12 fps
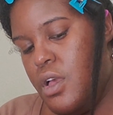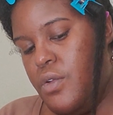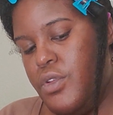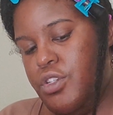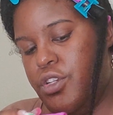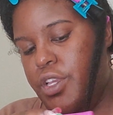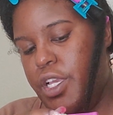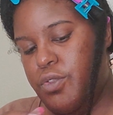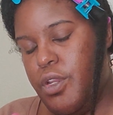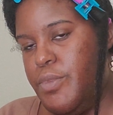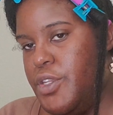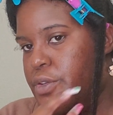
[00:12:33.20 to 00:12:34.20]
to show you guys
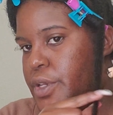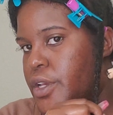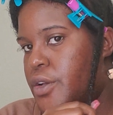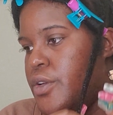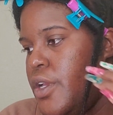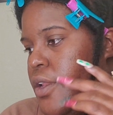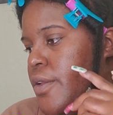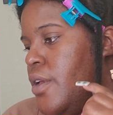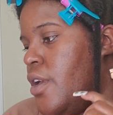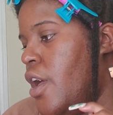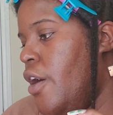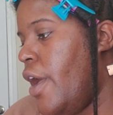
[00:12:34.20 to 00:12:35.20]
what I'm doing. Hold on.
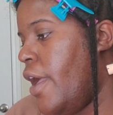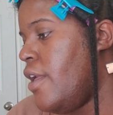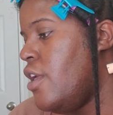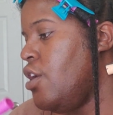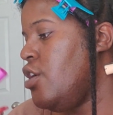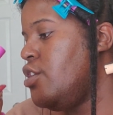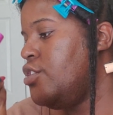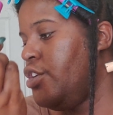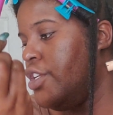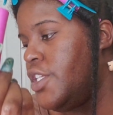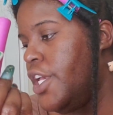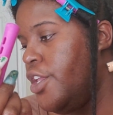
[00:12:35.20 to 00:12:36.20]
Okay, so you're
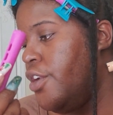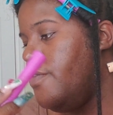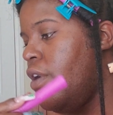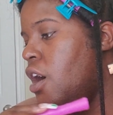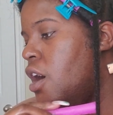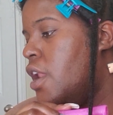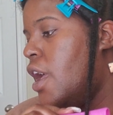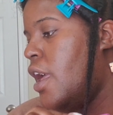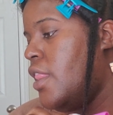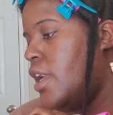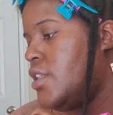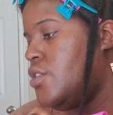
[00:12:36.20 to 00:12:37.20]
gonna take your rod. I
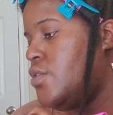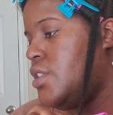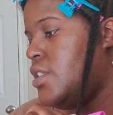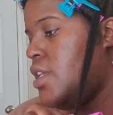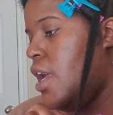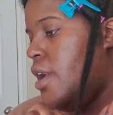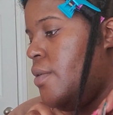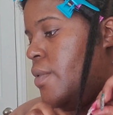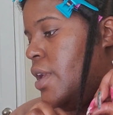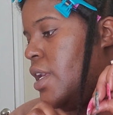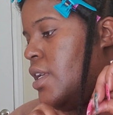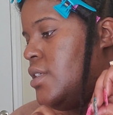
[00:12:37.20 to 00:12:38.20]
like to do it
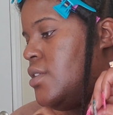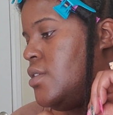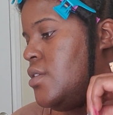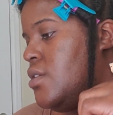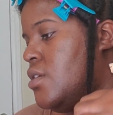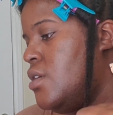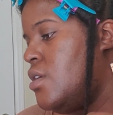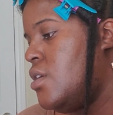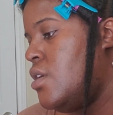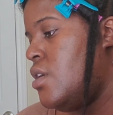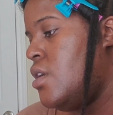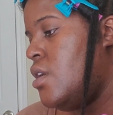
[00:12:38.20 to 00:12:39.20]
sideways
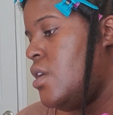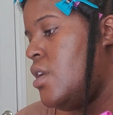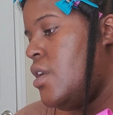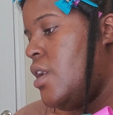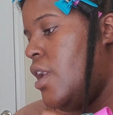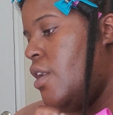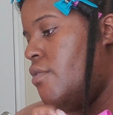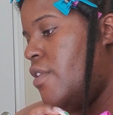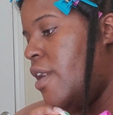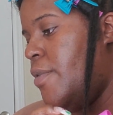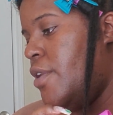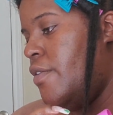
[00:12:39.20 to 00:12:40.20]
and
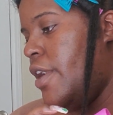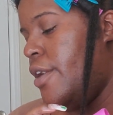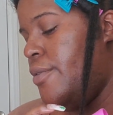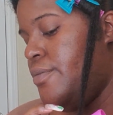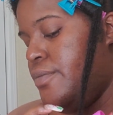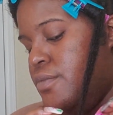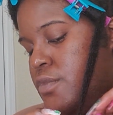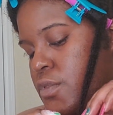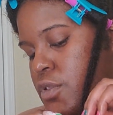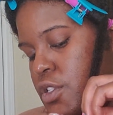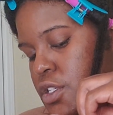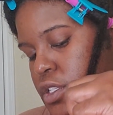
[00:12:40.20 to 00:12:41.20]
wrap it around,
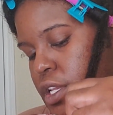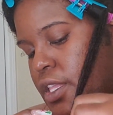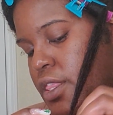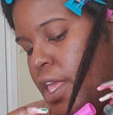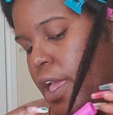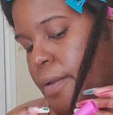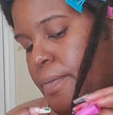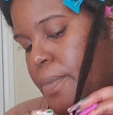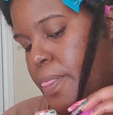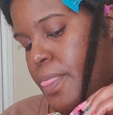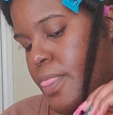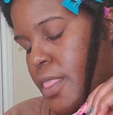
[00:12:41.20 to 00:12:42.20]
just like that.
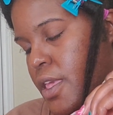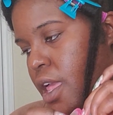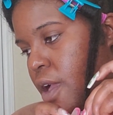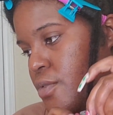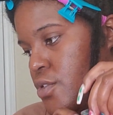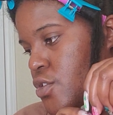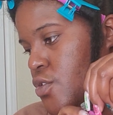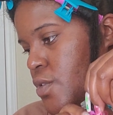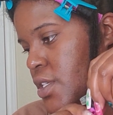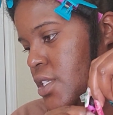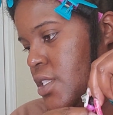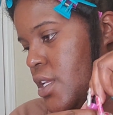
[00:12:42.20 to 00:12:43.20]
And then I will
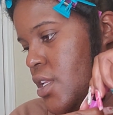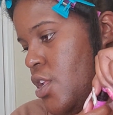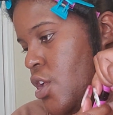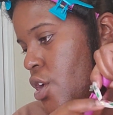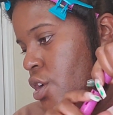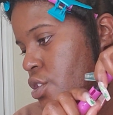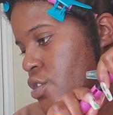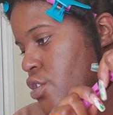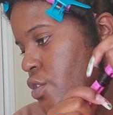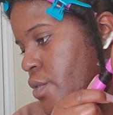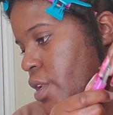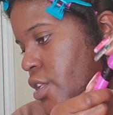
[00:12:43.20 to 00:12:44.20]
twist it
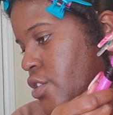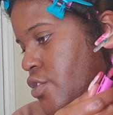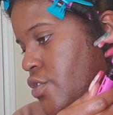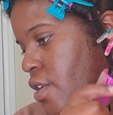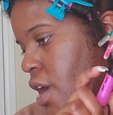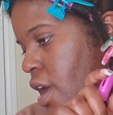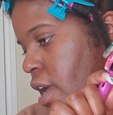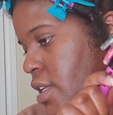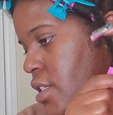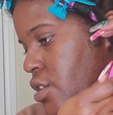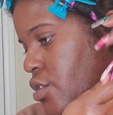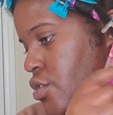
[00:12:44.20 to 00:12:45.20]
so when it dries,
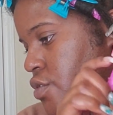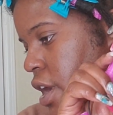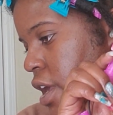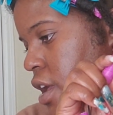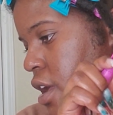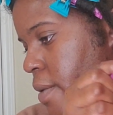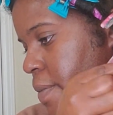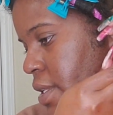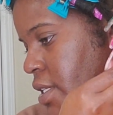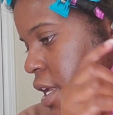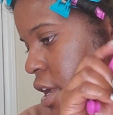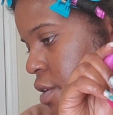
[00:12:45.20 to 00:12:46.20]
it'll dry in an up and
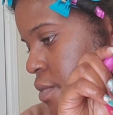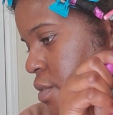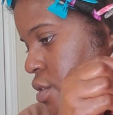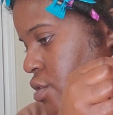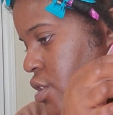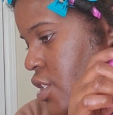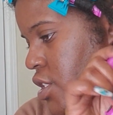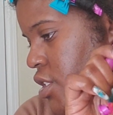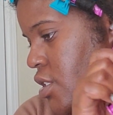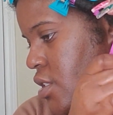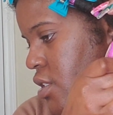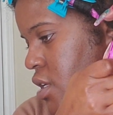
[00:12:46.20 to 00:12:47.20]
down
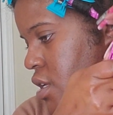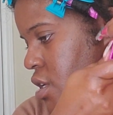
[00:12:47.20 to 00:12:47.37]
motion.